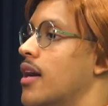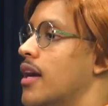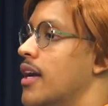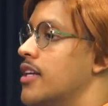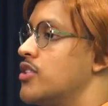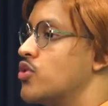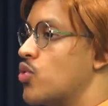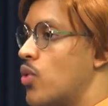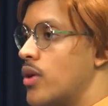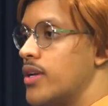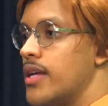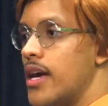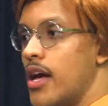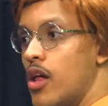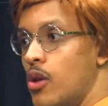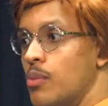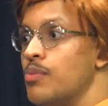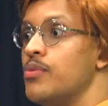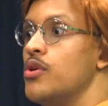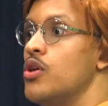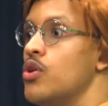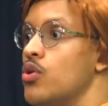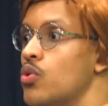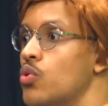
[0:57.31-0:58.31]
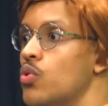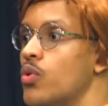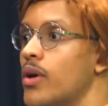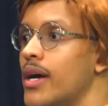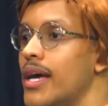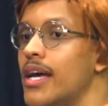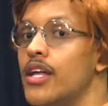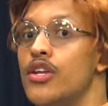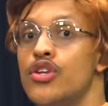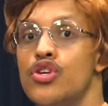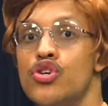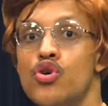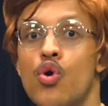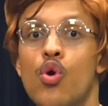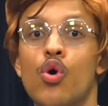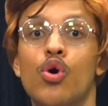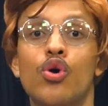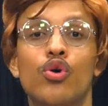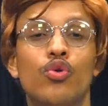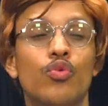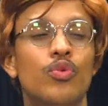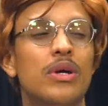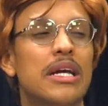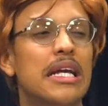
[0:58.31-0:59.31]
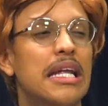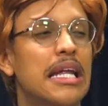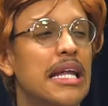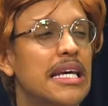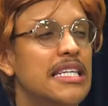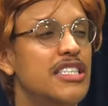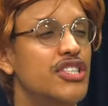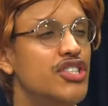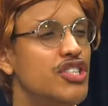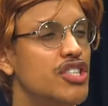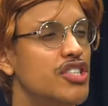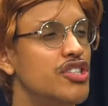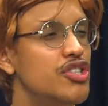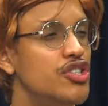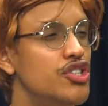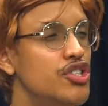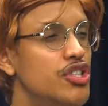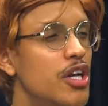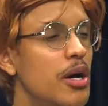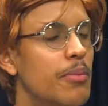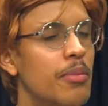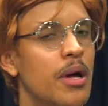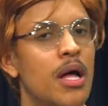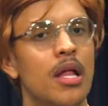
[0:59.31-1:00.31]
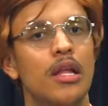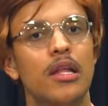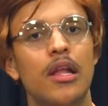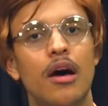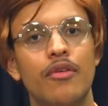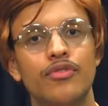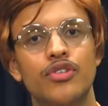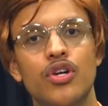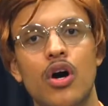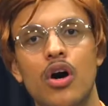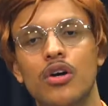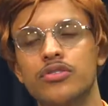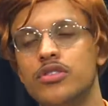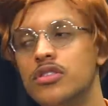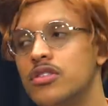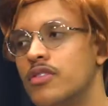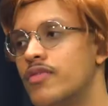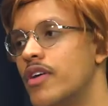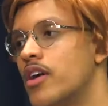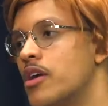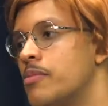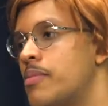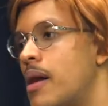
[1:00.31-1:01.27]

it's going to help you in your relationship. Love Talks is a very